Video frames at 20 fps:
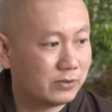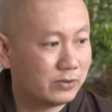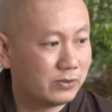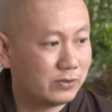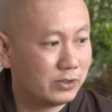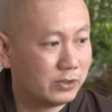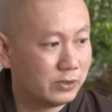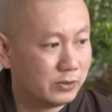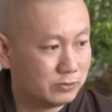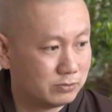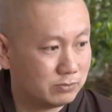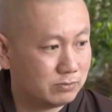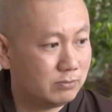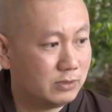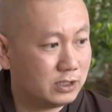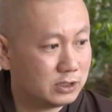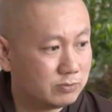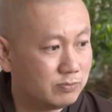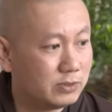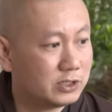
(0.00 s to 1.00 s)
grow
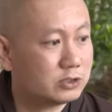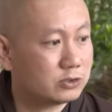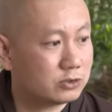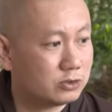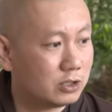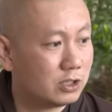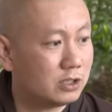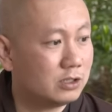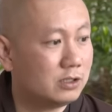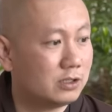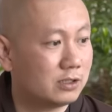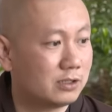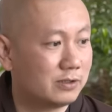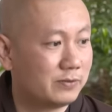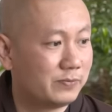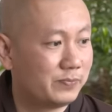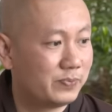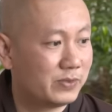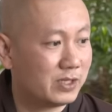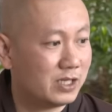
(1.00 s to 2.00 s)
much, much
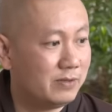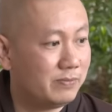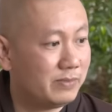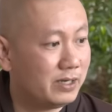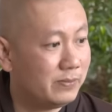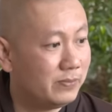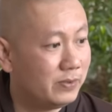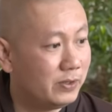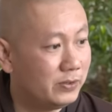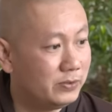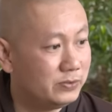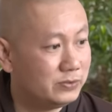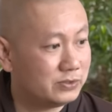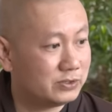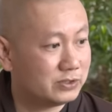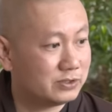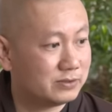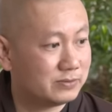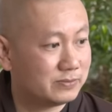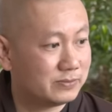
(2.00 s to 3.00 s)
stronger in my
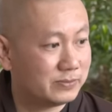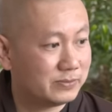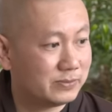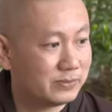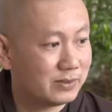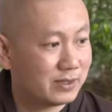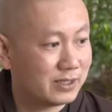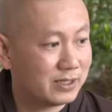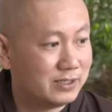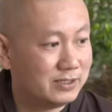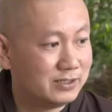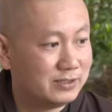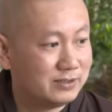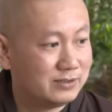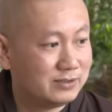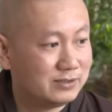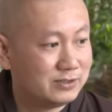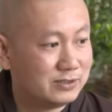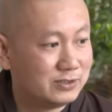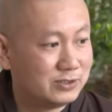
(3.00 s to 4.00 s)
bones.
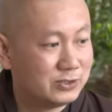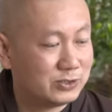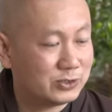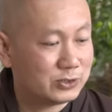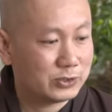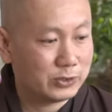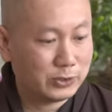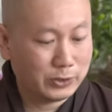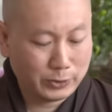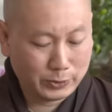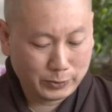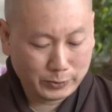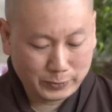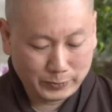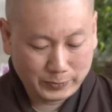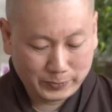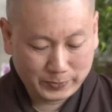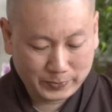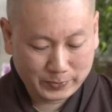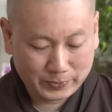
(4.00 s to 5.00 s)
So
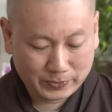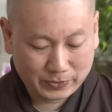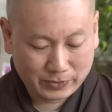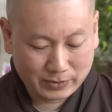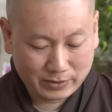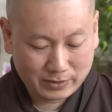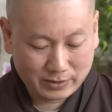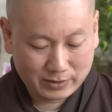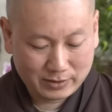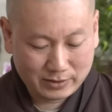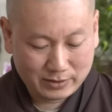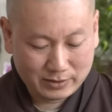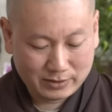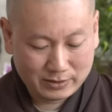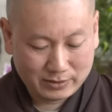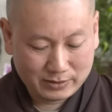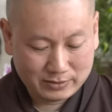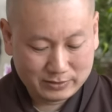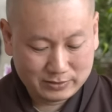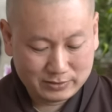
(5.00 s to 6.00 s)

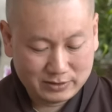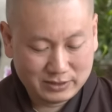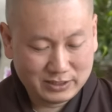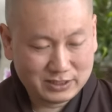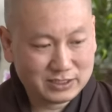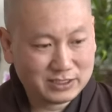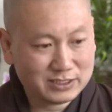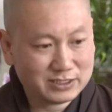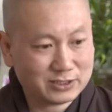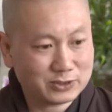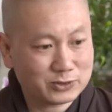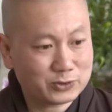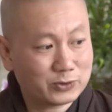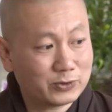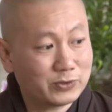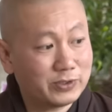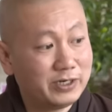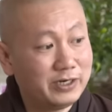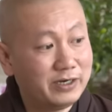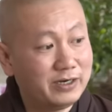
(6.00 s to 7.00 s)
this is a
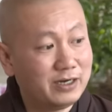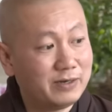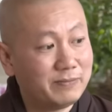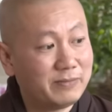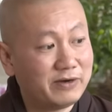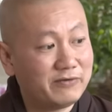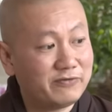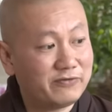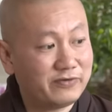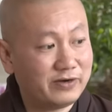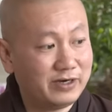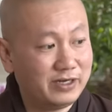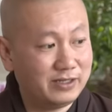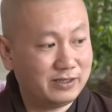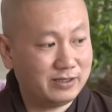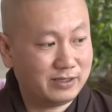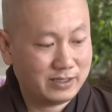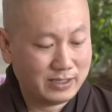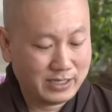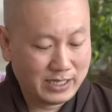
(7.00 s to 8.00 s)
story of my friend,
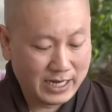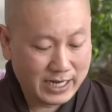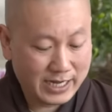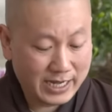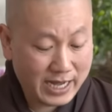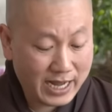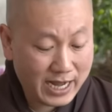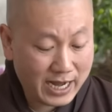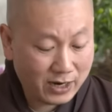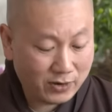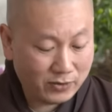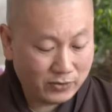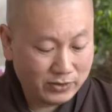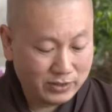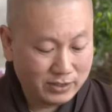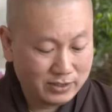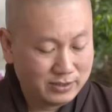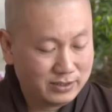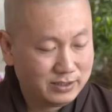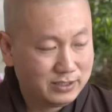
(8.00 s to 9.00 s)
and now
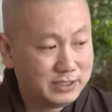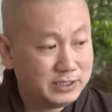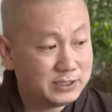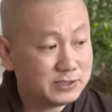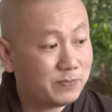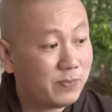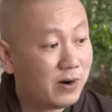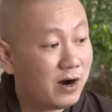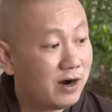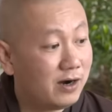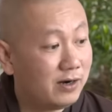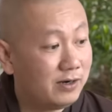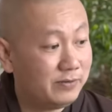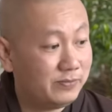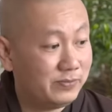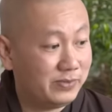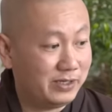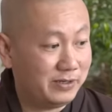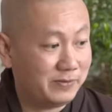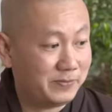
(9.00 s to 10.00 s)
he's part of
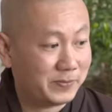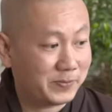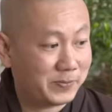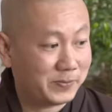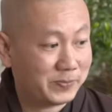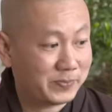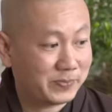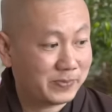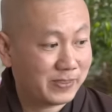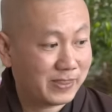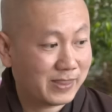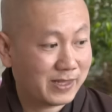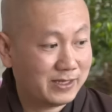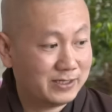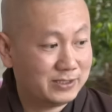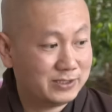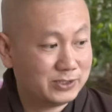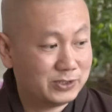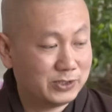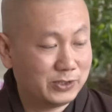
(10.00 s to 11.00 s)
me.
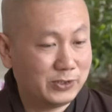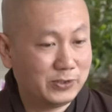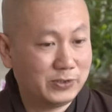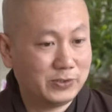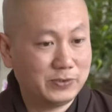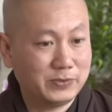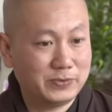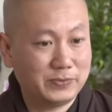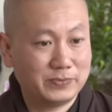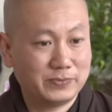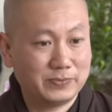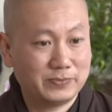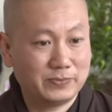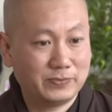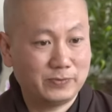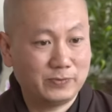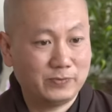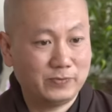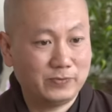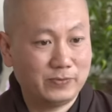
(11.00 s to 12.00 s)
So
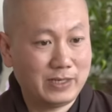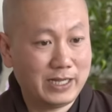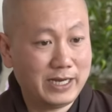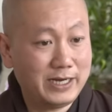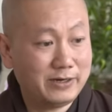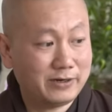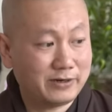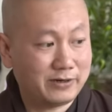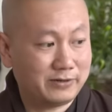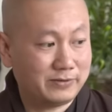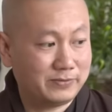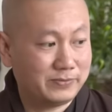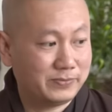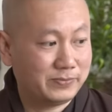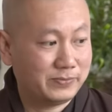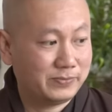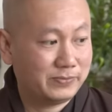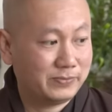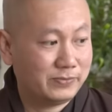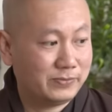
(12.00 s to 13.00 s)
later,
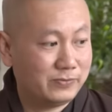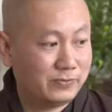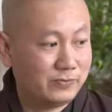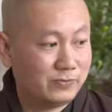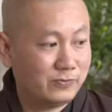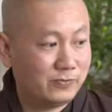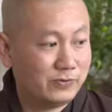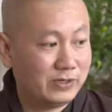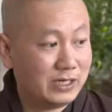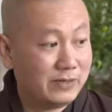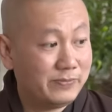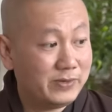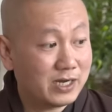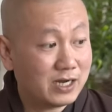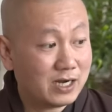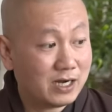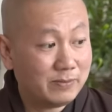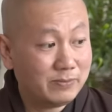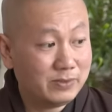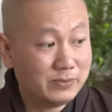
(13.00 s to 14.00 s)
when I
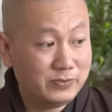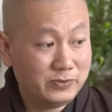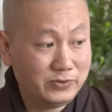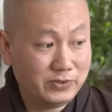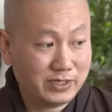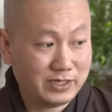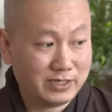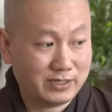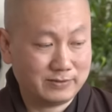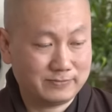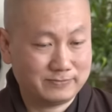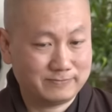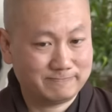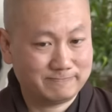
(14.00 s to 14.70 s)
become a Buddha,